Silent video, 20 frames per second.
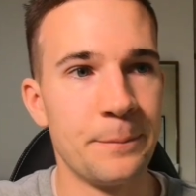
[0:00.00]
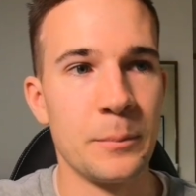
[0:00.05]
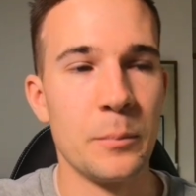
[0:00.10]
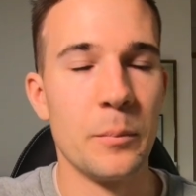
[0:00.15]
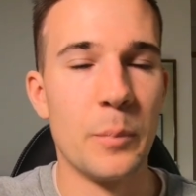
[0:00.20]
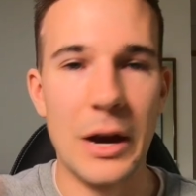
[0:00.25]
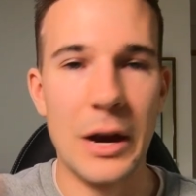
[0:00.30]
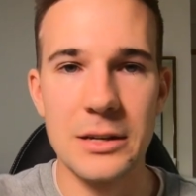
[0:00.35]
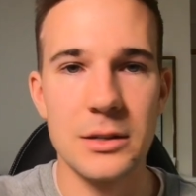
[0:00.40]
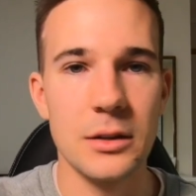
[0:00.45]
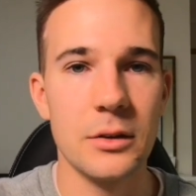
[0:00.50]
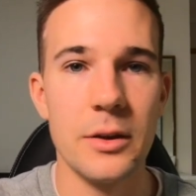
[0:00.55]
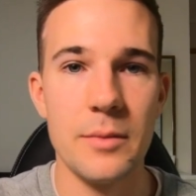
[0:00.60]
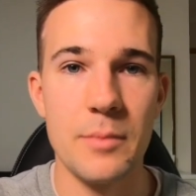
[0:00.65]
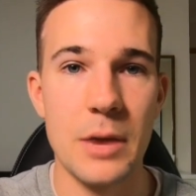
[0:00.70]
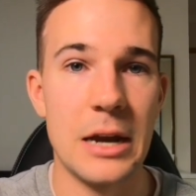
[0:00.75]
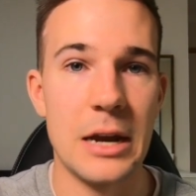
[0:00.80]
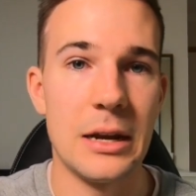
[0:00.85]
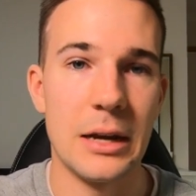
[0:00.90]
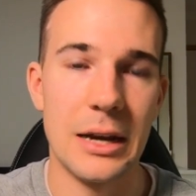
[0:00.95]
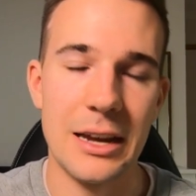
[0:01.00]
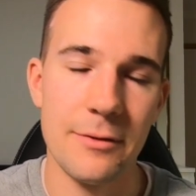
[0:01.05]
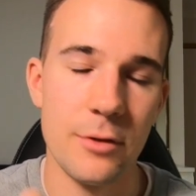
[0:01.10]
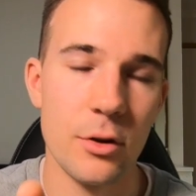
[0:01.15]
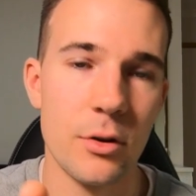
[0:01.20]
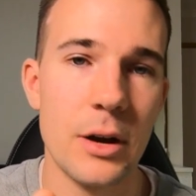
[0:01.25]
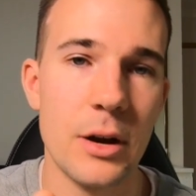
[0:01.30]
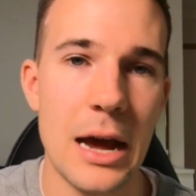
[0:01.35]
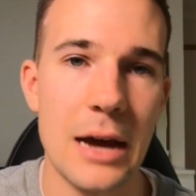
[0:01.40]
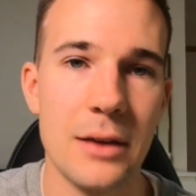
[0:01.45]
basically meaning if
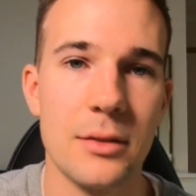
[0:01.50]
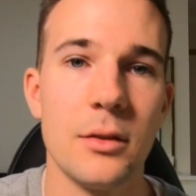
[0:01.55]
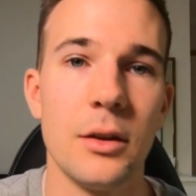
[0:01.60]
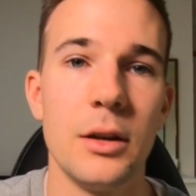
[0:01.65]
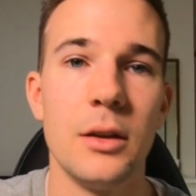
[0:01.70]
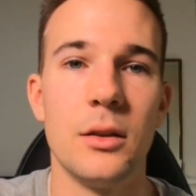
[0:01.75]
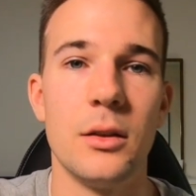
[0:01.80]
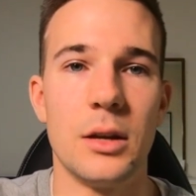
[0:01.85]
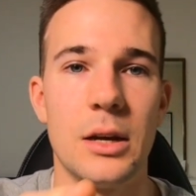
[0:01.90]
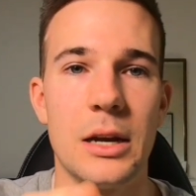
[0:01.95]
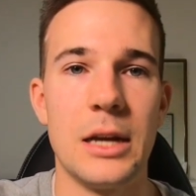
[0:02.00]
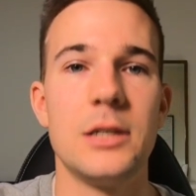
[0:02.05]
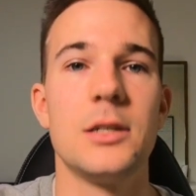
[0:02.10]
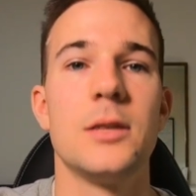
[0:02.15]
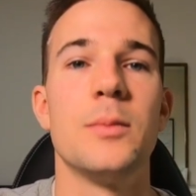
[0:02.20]
you're an athlete that needs to